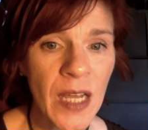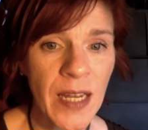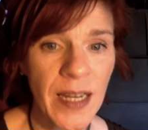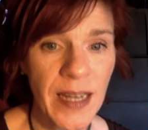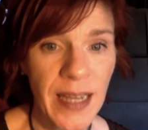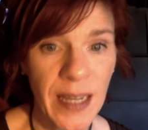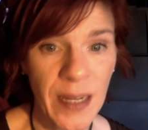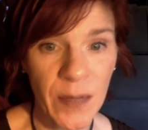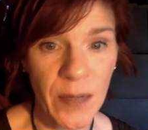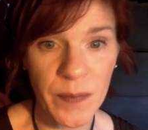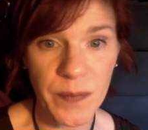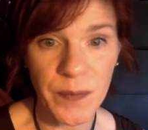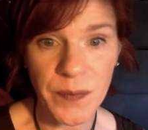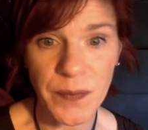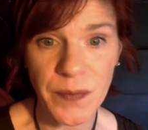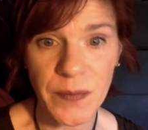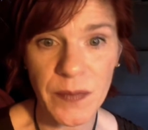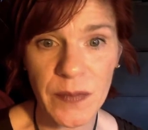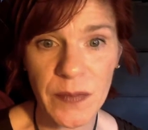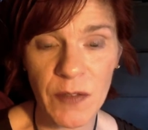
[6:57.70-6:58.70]
Now,
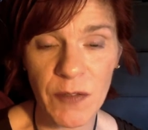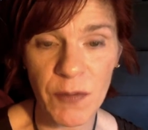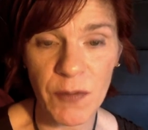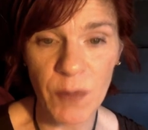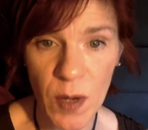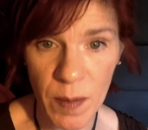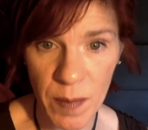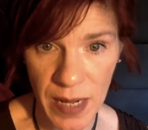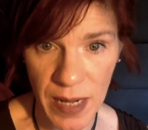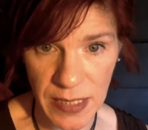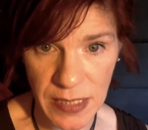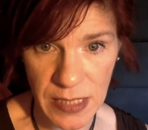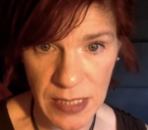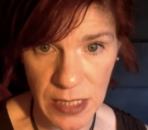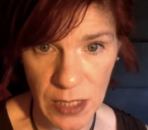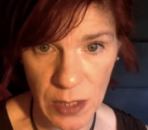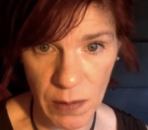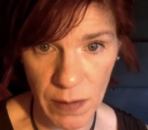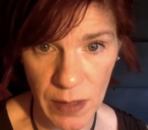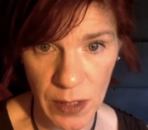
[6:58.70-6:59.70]
the formats that
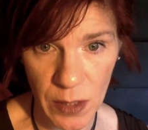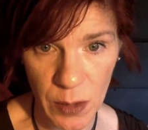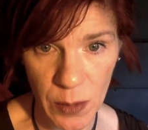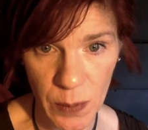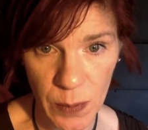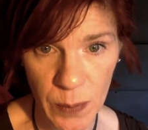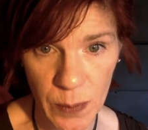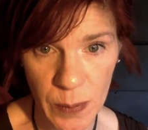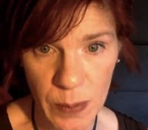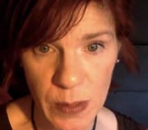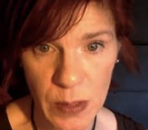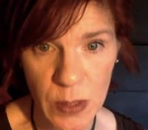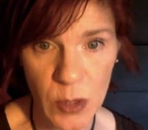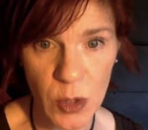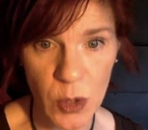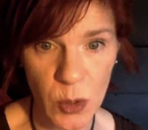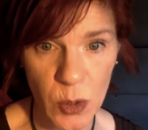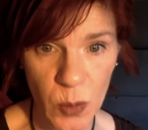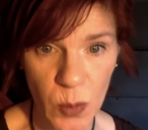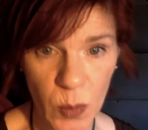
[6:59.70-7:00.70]
you can use
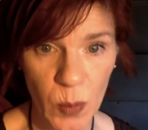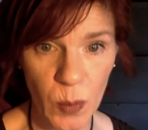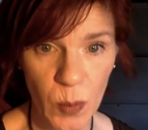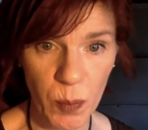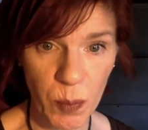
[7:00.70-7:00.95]
to